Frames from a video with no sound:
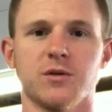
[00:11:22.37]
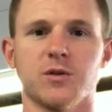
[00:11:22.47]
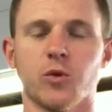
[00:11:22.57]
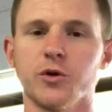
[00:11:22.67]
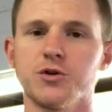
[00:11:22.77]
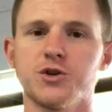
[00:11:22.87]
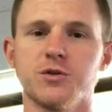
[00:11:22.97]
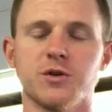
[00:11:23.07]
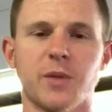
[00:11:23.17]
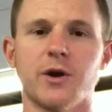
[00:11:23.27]
The more you
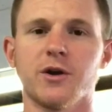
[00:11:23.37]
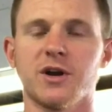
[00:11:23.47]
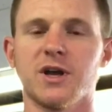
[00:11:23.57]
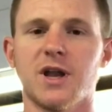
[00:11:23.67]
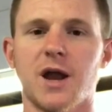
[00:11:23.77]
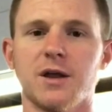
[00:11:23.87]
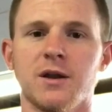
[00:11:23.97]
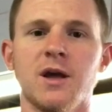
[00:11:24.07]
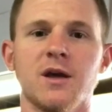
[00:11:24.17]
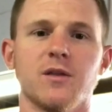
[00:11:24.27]
shoot, the better you're going to get at it.
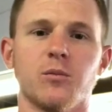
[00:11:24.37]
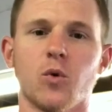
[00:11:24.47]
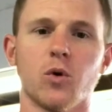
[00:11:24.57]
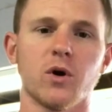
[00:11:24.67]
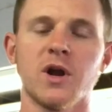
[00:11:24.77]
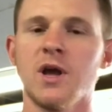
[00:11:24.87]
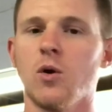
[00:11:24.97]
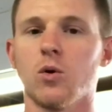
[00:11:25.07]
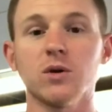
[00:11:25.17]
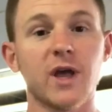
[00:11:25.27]
The more
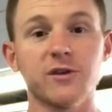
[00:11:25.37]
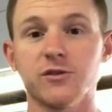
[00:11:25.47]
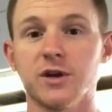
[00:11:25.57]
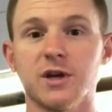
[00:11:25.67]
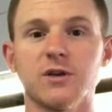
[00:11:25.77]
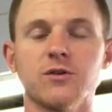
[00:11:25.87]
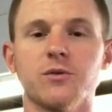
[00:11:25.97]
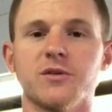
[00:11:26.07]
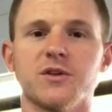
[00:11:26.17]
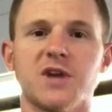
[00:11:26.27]
or less you're going to get
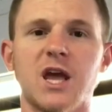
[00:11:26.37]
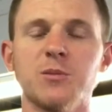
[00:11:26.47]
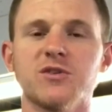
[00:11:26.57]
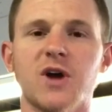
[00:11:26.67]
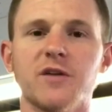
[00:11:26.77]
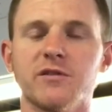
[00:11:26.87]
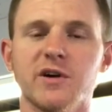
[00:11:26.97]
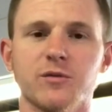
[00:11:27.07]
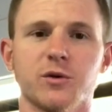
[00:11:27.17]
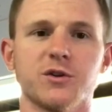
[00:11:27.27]
into it. The game is not for
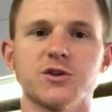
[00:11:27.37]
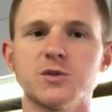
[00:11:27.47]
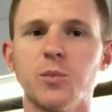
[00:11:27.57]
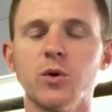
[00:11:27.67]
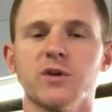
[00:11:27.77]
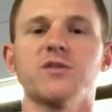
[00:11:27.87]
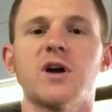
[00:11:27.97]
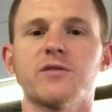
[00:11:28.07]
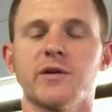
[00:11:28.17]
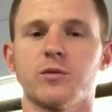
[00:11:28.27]
everyone. The sport is
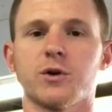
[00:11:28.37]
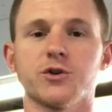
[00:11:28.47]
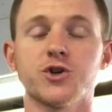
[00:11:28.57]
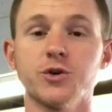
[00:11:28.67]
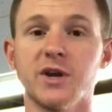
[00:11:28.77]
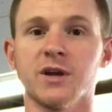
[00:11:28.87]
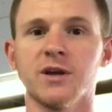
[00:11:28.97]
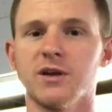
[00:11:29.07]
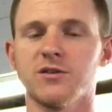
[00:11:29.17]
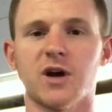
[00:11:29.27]
not for everyone. Shooting
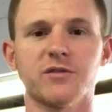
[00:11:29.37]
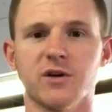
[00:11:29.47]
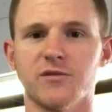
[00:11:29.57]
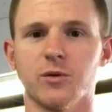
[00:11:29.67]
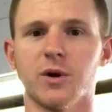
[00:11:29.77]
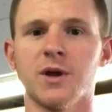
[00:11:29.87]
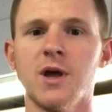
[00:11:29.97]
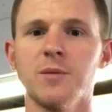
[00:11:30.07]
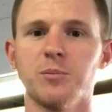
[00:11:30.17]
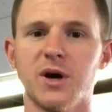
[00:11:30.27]
is not for everyone.
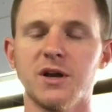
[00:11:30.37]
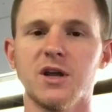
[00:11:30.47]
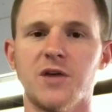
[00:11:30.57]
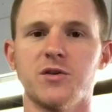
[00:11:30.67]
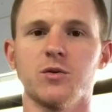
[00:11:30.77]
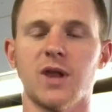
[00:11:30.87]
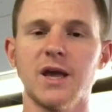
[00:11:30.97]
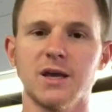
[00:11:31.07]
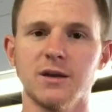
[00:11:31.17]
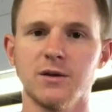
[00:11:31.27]
But if you
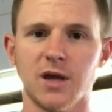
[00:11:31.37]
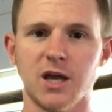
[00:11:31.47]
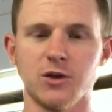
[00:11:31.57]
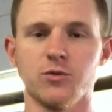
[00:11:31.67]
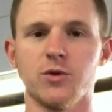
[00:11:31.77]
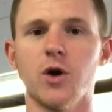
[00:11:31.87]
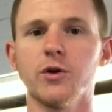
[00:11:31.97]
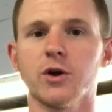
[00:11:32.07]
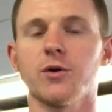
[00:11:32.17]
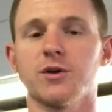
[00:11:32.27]
like it and you know
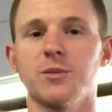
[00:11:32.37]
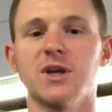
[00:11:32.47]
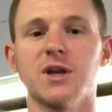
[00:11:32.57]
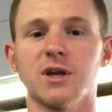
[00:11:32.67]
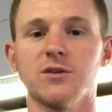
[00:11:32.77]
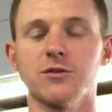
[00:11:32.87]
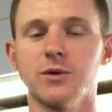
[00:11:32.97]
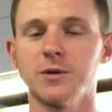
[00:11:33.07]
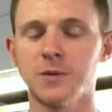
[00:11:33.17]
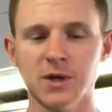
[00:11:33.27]
you're going to be getting into
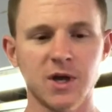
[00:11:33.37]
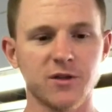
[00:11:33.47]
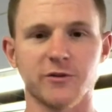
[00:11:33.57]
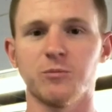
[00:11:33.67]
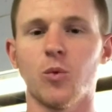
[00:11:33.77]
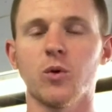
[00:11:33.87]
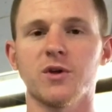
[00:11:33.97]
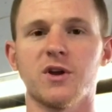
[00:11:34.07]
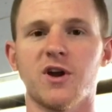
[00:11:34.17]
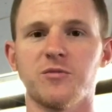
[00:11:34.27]
it, there's more
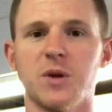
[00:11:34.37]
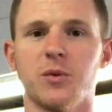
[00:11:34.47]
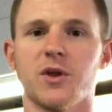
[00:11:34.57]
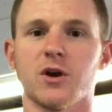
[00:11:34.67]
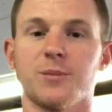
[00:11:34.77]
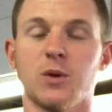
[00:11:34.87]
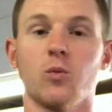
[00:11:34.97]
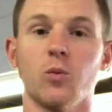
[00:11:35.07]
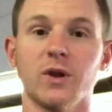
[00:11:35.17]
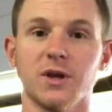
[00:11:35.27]
than enough people that are going to be
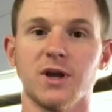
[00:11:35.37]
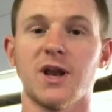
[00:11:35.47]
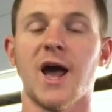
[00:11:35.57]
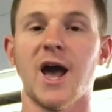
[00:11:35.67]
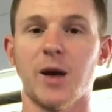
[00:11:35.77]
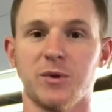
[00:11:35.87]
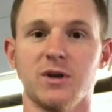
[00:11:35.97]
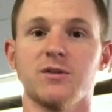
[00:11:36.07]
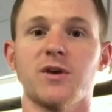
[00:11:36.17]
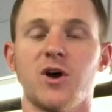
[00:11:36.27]
willing and
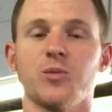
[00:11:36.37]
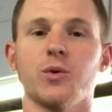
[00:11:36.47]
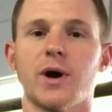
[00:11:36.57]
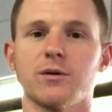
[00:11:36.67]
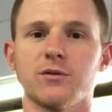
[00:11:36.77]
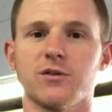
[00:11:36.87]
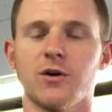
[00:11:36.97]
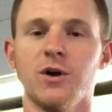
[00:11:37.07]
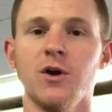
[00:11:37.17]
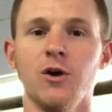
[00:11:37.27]
happy to help you out.
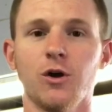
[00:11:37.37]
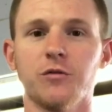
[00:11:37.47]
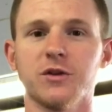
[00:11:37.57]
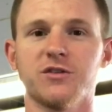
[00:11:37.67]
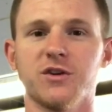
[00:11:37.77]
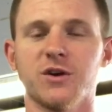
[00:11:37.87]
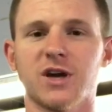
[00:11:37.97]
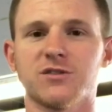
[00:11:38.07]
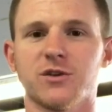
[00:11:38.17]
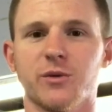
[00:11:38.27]
So hopefully see you
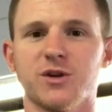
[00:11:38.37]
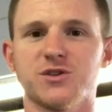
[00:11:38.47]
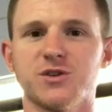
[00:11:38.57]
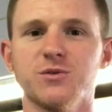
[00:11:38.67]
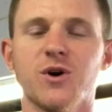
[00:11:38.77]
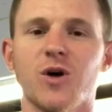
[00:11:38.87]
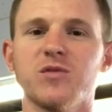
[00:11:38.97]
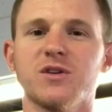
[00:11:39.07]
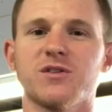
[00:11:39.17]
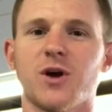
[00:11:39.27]
guys on the range soon.
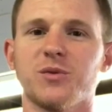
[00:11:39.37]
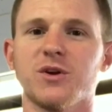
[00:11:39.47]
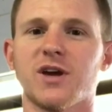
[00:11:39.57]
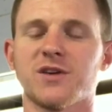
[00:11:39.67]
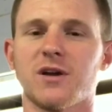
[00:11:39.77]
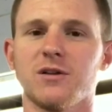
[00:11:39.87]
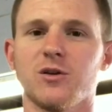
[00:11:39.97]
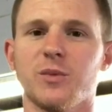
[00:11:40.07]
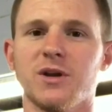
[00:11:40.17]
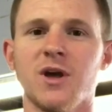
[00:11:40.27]
Hopefully this helped you guys out a
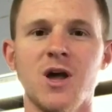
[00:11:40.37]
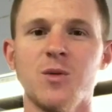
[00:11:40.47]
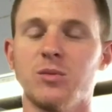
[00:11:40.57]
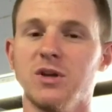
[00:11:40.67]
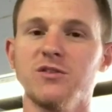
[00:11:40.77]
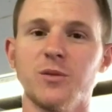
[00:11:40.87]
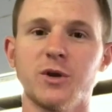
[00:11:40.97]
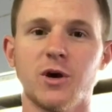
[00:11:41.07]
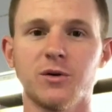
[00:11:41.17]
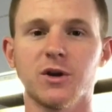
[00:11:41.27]
little bit. Please let
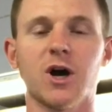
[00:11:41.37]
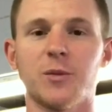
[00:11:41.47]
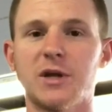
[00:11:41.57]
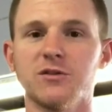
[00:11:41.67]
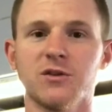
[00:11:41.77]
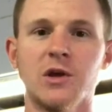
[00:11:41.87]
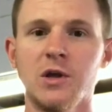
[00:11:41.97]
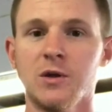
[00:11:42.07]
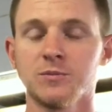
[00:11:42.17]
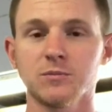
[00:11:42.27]
me know in the comments.
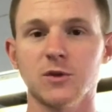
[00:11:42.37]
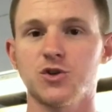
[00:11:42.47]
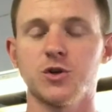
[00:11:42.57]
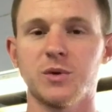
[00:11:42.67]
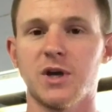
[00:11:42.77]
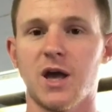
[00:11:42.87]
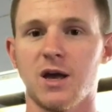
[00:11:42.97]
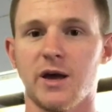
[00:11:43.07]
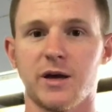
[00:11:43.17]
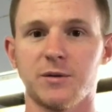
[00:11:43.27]
Shoot me
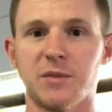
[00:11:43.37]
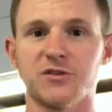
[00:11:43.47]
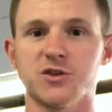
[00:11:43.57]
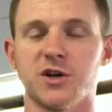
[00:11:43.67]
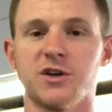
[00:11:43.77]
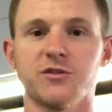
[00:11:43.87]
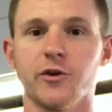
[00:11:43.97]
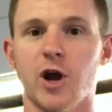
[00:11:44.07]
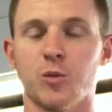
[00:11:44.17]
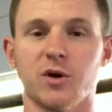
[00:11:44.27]
a message on
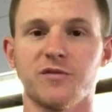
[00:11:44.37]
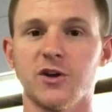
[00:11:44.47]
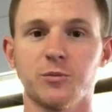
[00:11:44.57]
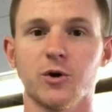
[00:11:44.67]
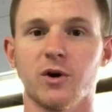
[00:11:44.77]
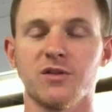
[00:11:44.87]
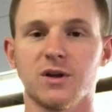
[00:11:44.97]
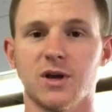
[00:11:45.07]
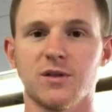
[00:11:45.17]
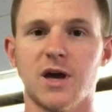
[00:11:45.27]
Instagram or on Facebook or
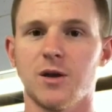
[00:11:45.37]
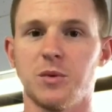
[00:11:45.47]
anything like that.